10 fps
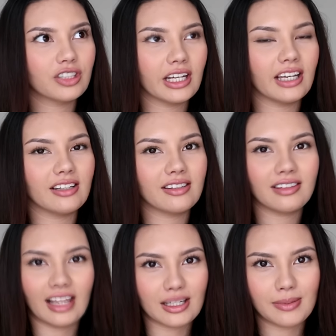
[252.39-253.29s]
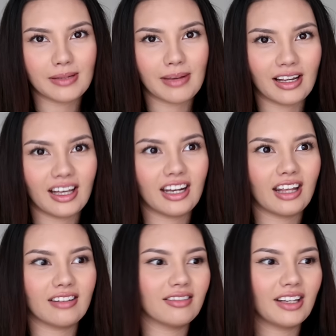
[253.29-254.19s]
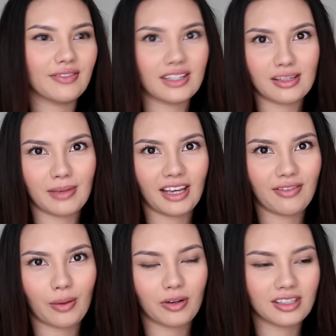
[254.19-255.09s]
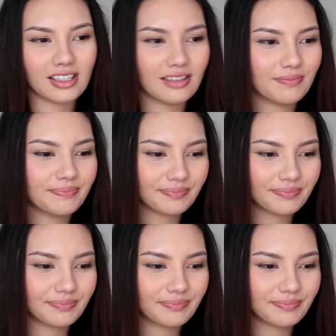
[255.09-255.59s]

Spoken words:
she lets me smell it and then gives it to me if I want it.